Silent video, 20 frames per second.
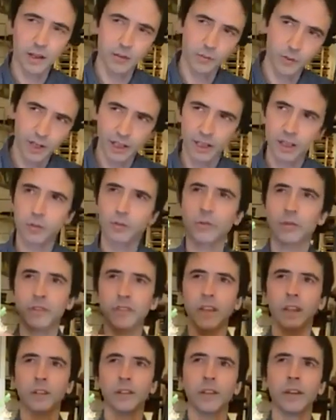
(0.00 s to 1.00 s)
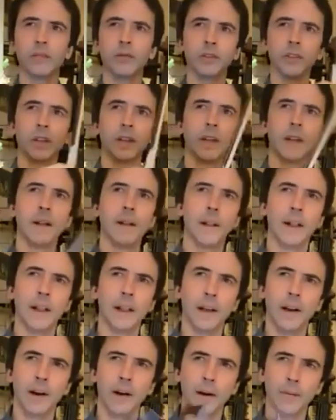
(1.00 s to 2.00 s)
when I get to the second gavotte.
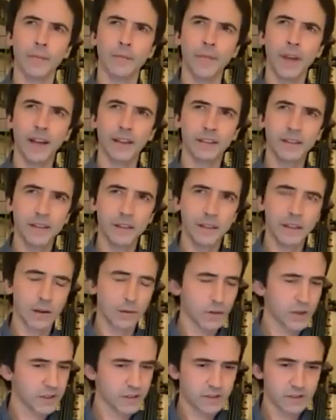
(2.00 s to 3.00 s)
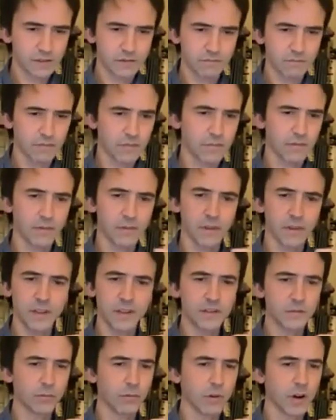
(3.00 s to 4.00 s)
I think there is
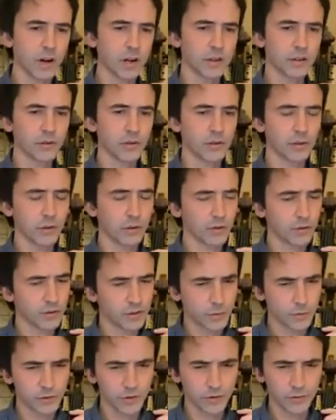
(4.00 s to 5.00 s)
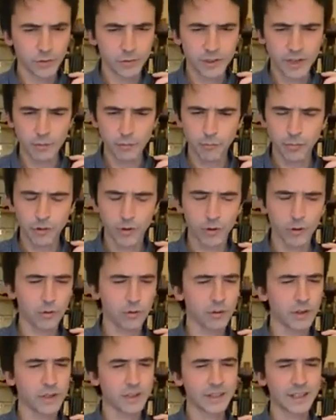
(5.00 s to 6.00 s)
this one, in terms of the tempo,
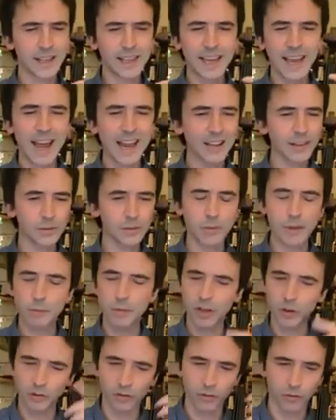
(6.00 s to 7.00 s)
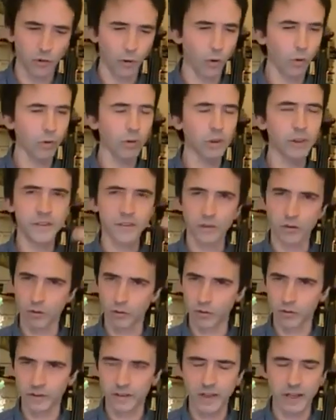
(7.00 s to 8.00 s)
it cannot be, because of all these
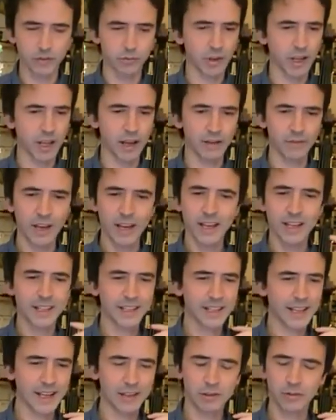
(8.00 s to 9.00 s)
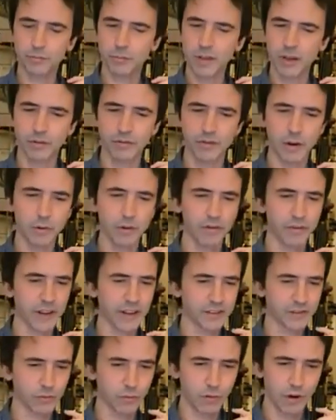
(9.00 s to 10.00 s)
chords that we have, it cannot be a very
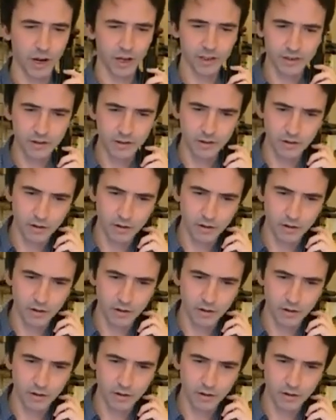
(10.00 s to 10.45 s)
fast one.